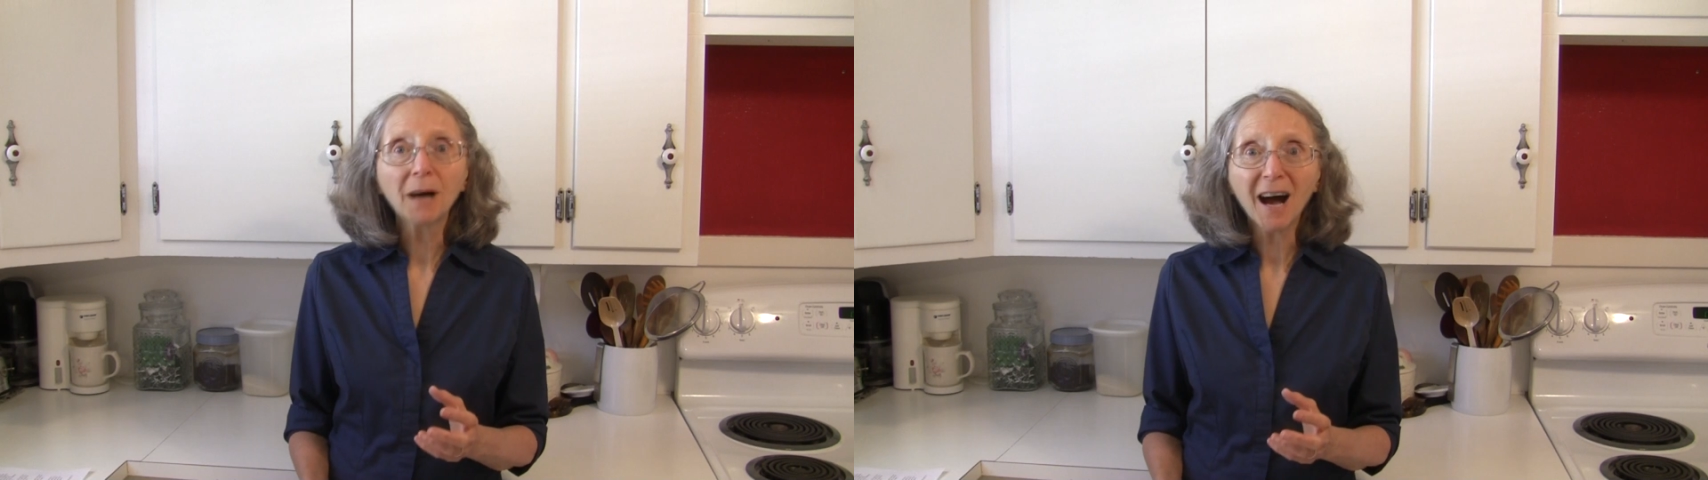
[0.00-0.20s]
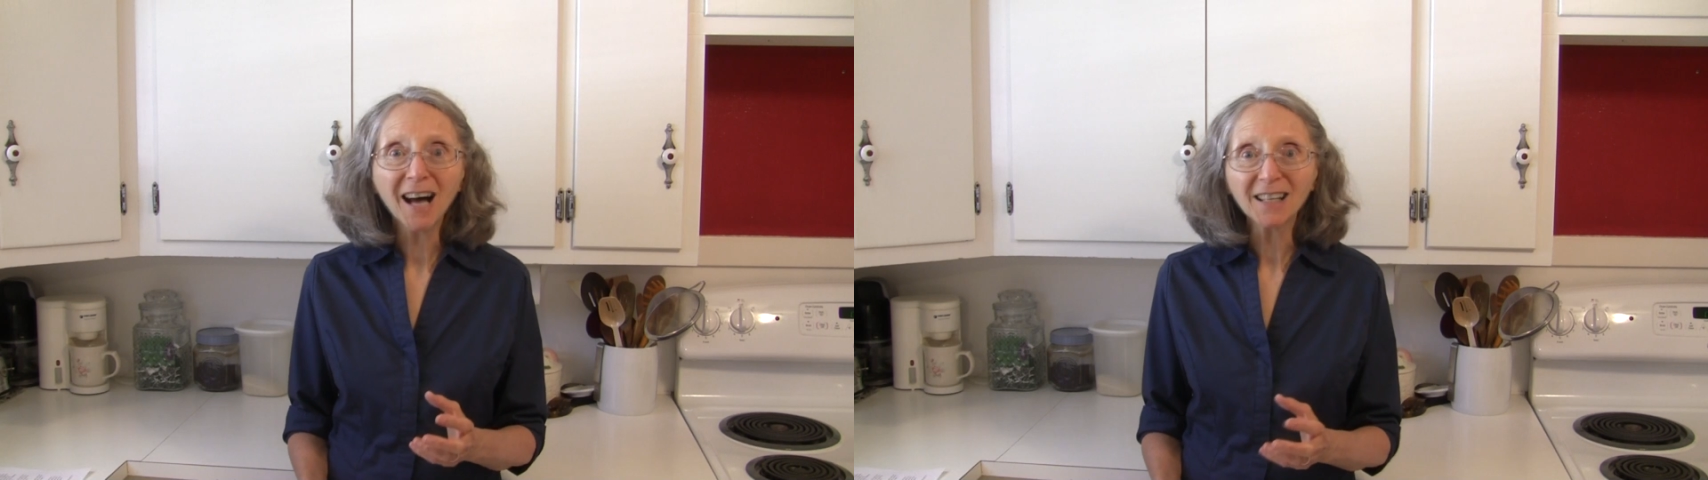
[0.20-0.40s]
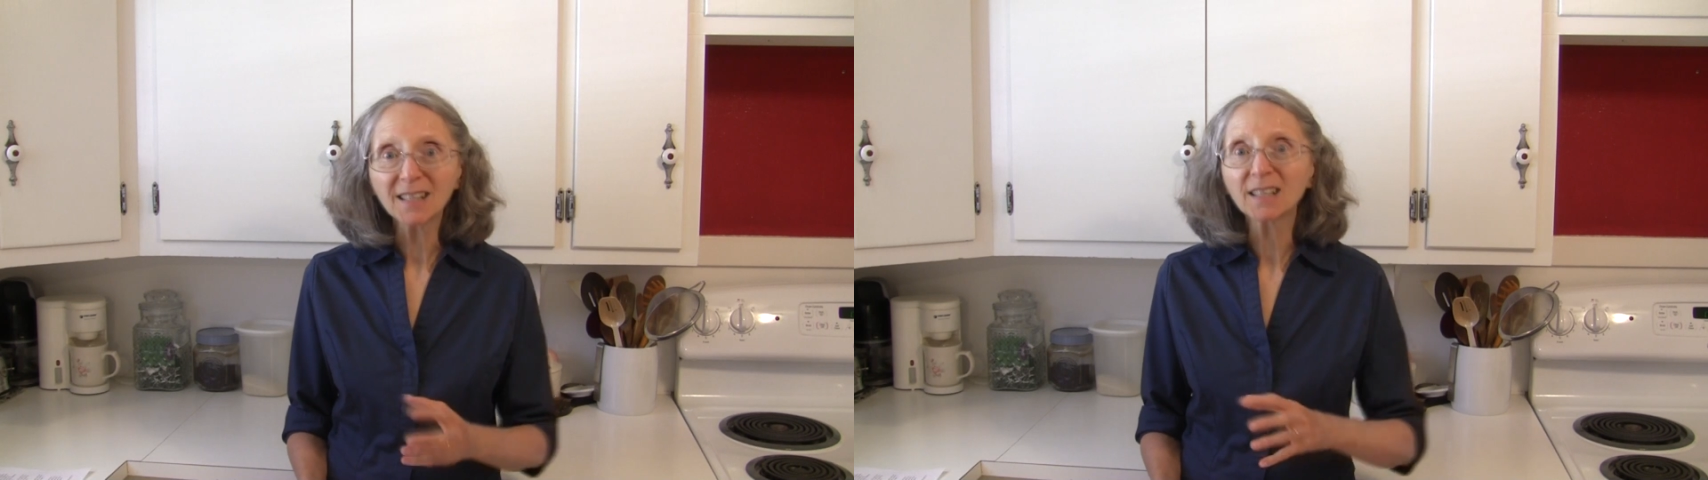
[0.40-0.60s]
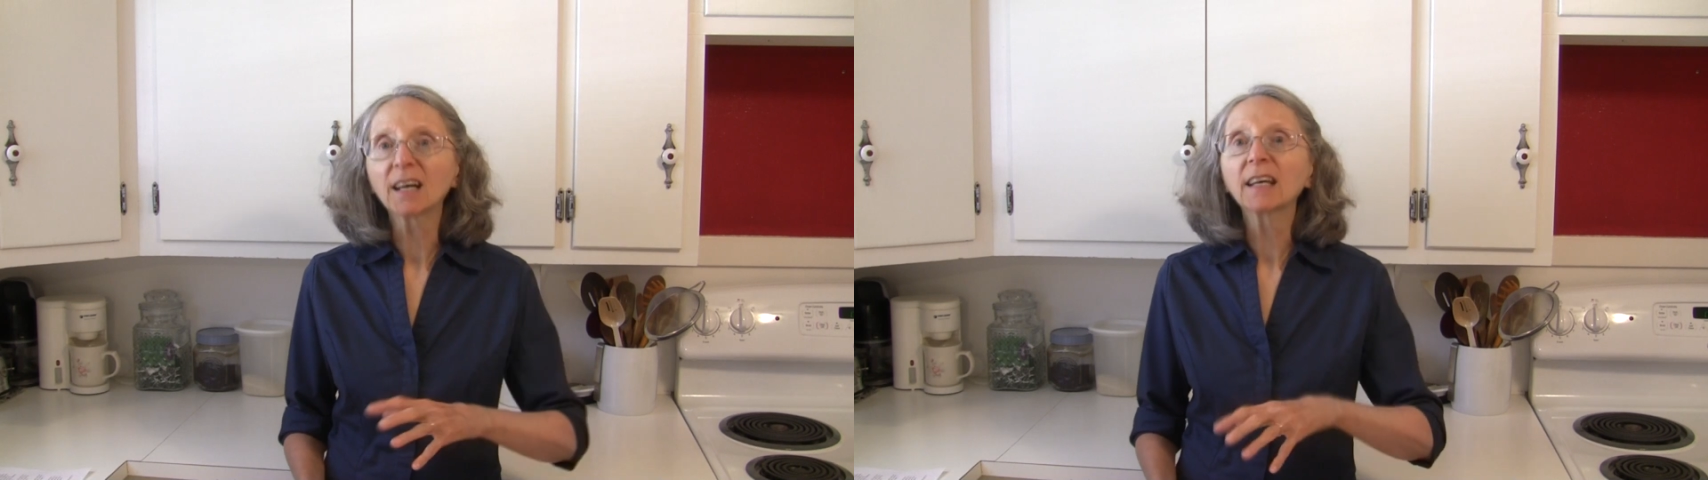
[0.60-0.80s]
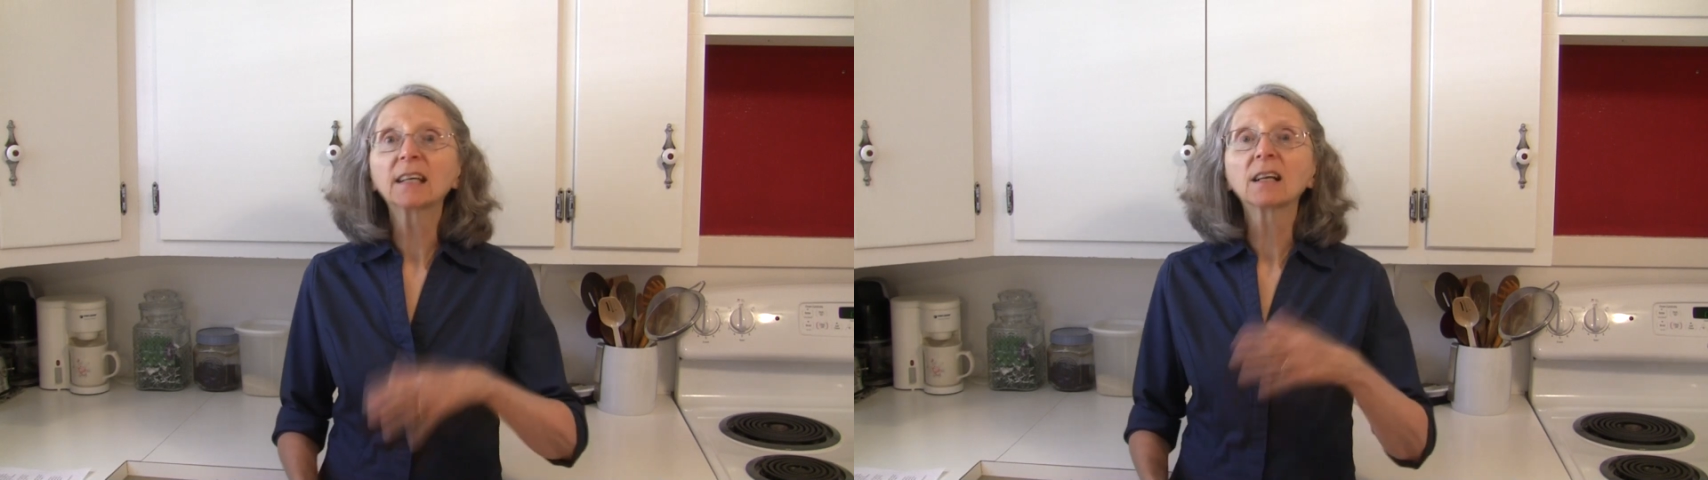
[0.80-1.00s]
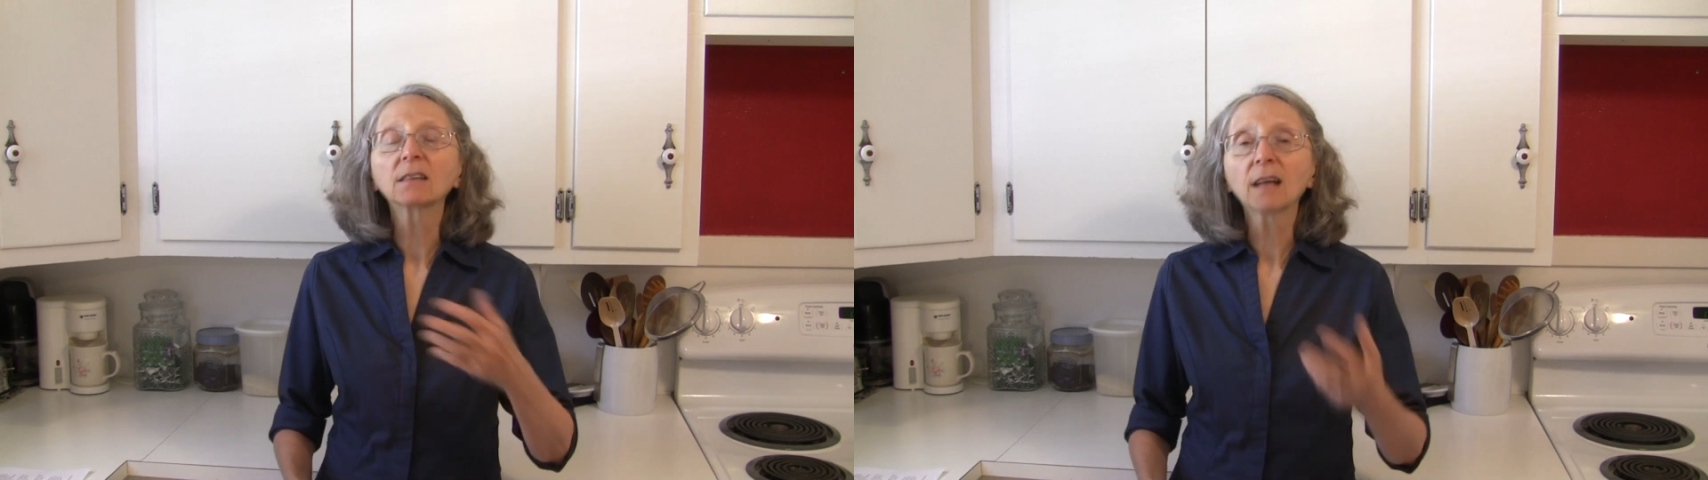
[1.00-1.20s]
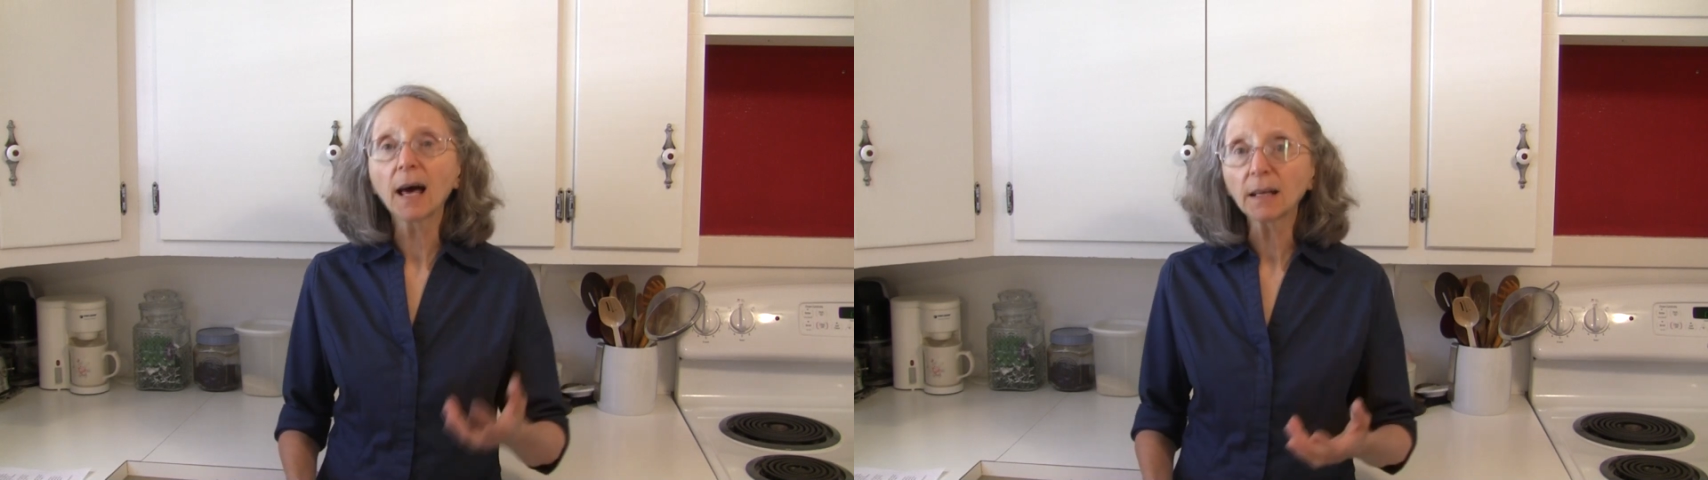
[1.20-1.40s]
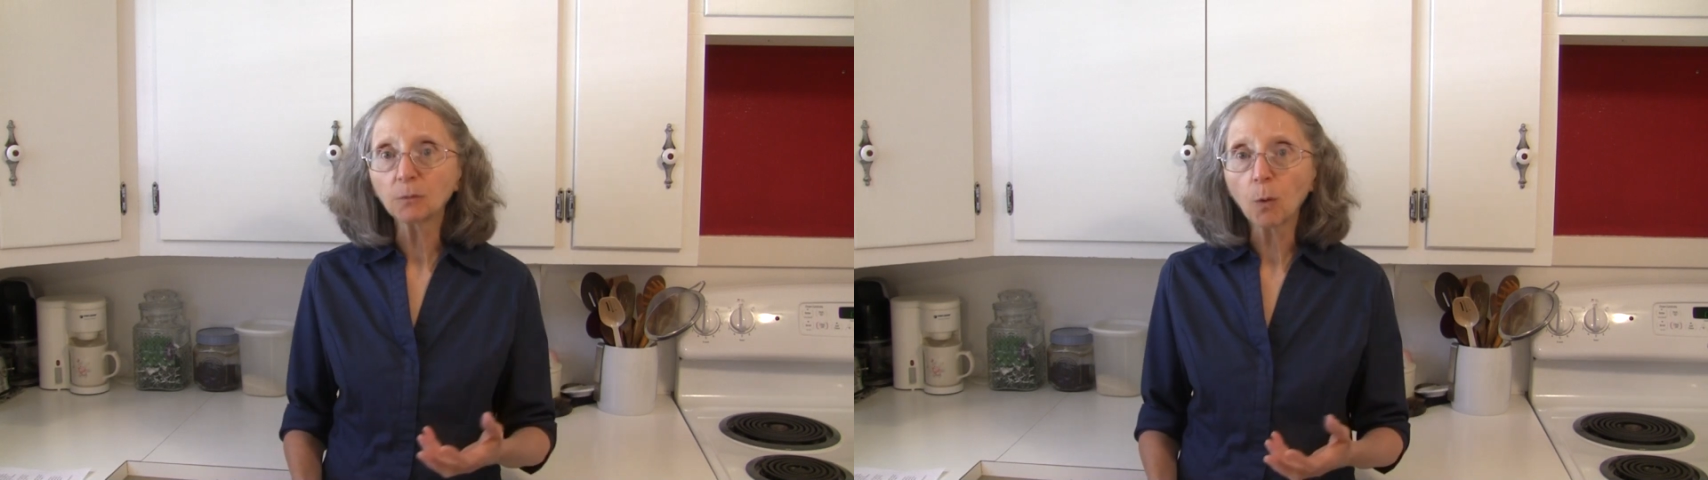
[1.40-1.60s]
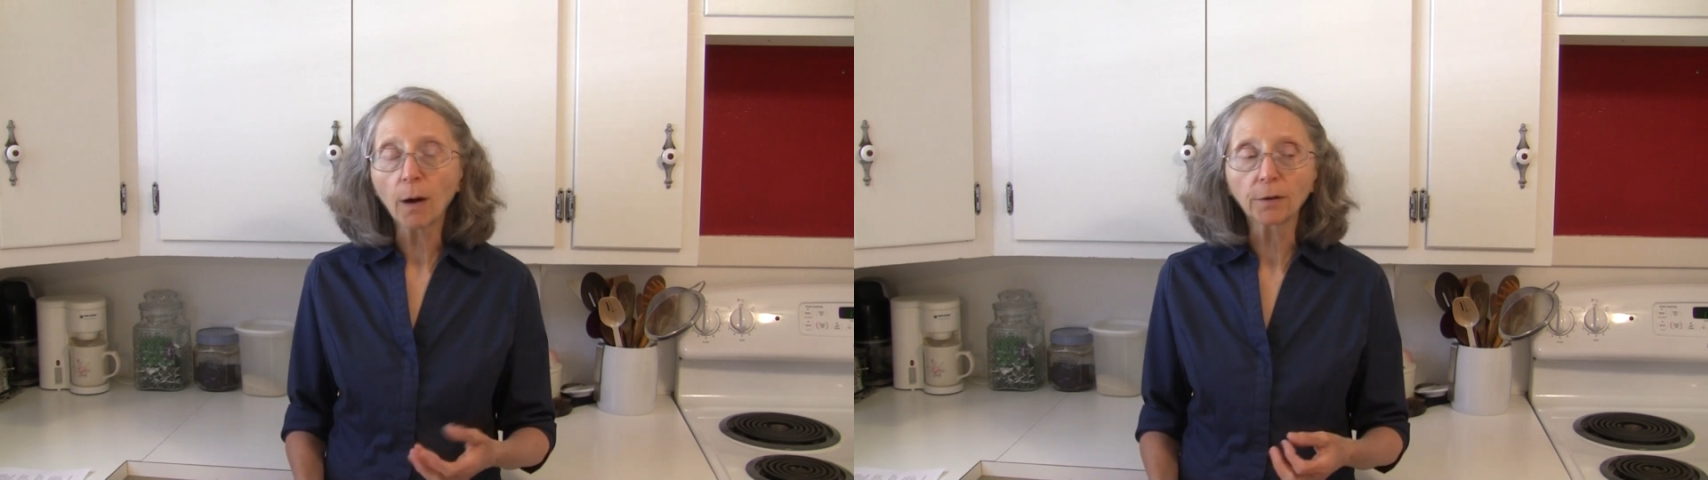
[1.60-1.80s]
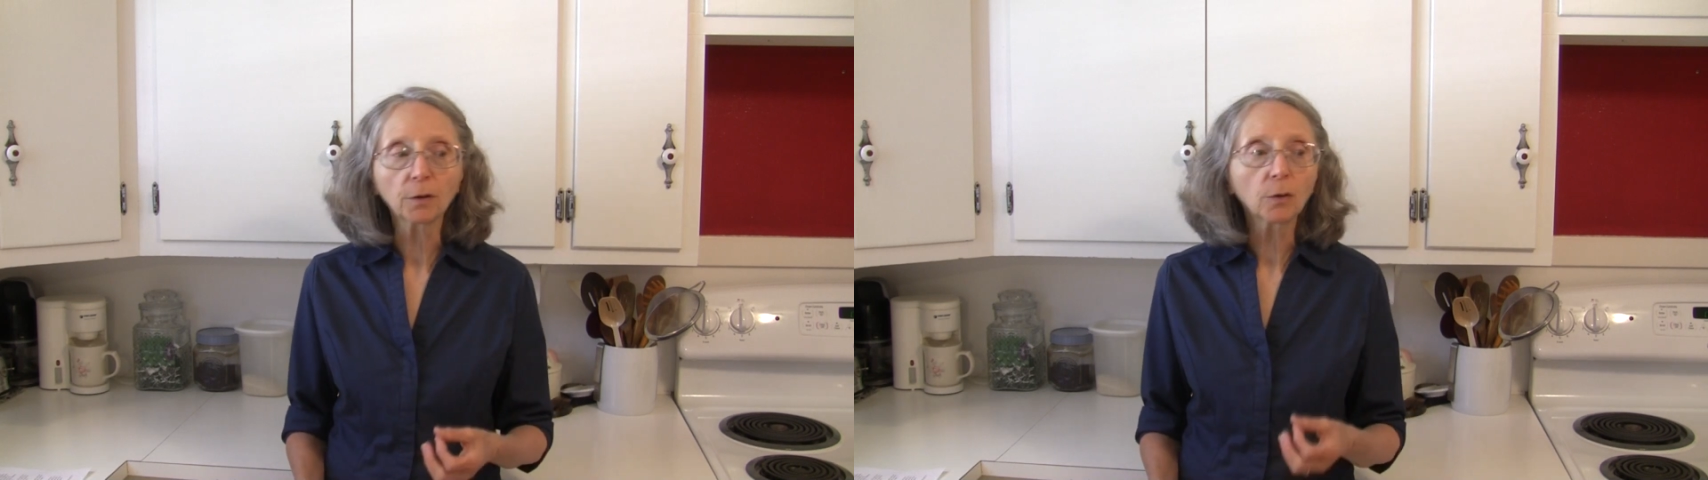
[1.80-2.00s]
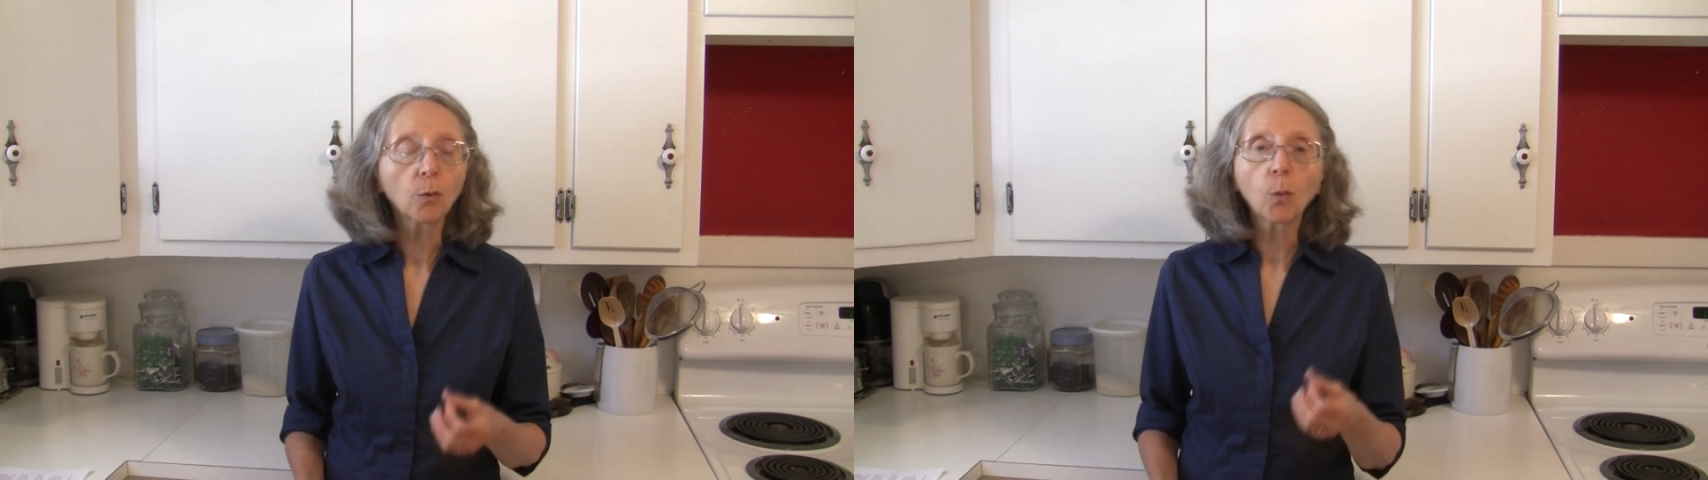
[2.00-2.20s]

pasta in a lot of water.